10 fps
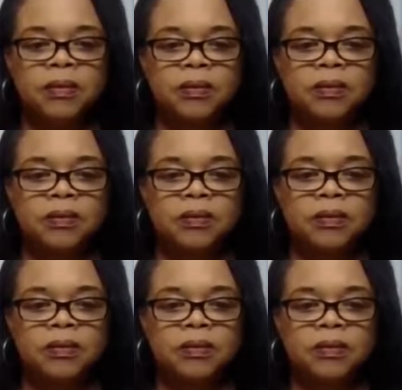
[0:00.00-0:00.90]

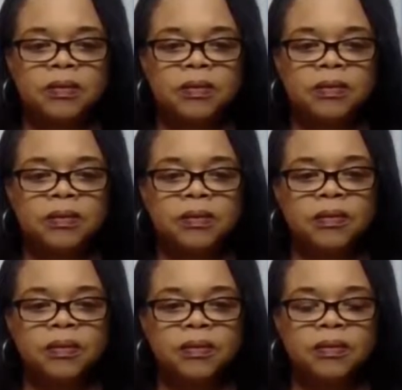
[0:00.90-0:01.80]

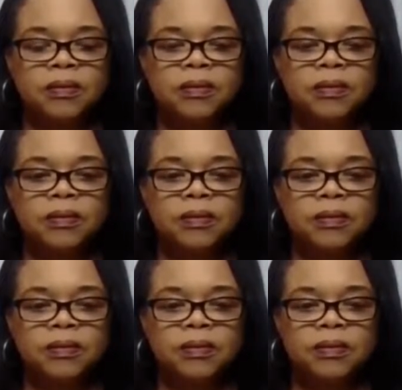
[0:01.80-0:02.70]

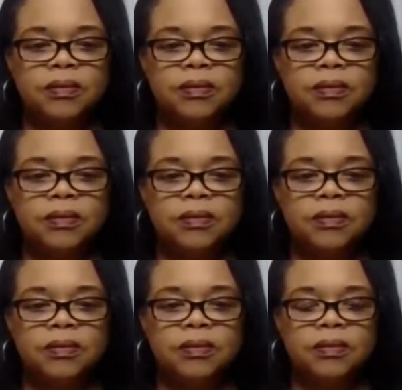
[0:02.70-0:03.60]

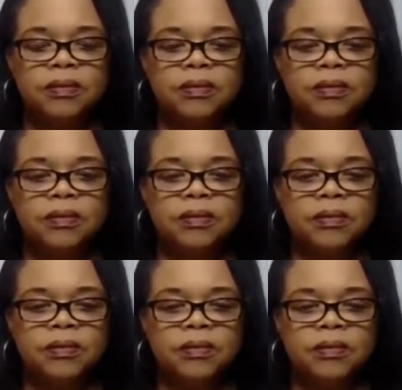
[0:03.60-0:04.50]

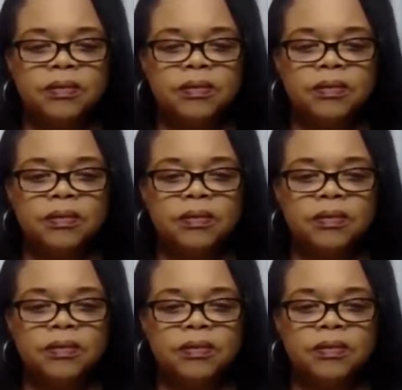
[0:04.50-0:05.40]

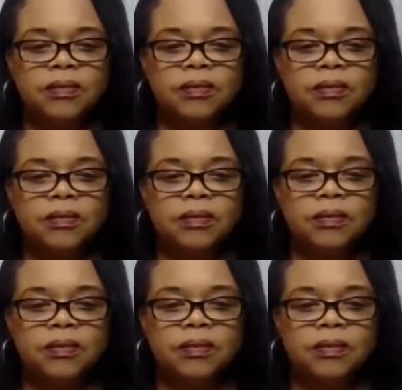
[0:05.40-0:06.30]

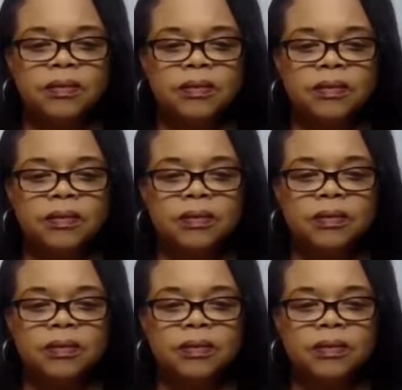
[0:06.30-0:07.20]

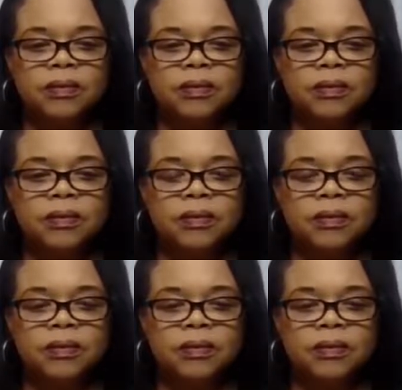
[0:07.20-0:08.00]
This person isn't speaking.